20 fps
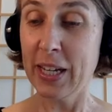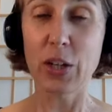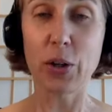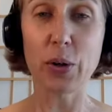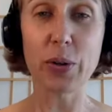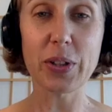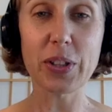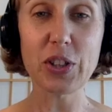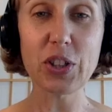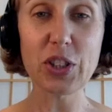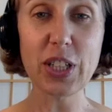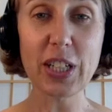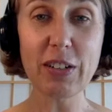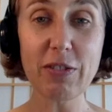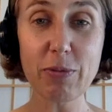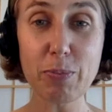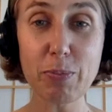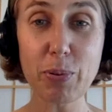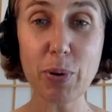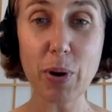You're the
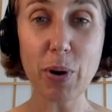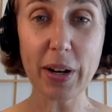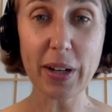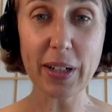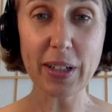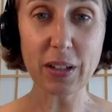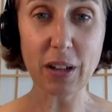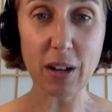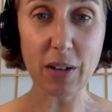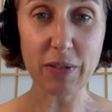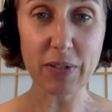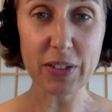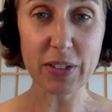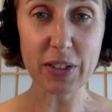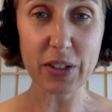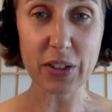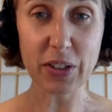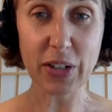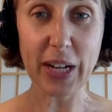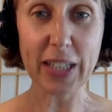Chief Product
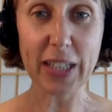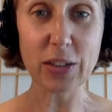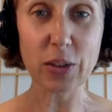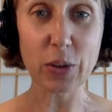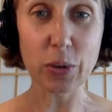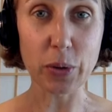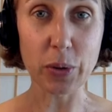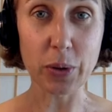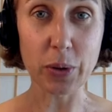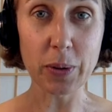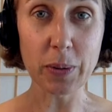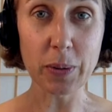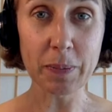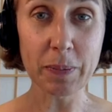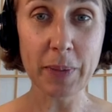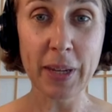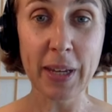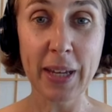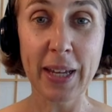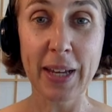Officer at Doodle,
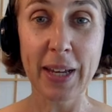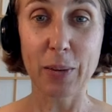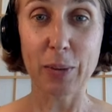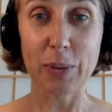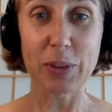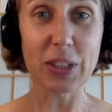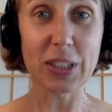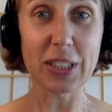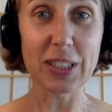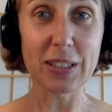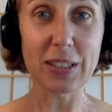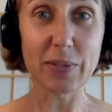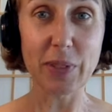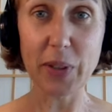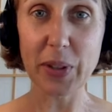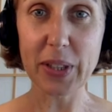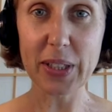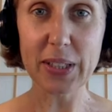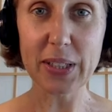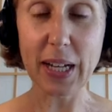which is
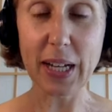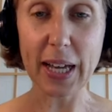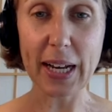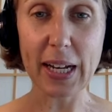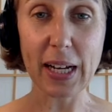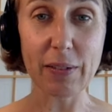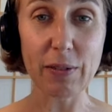very exciting.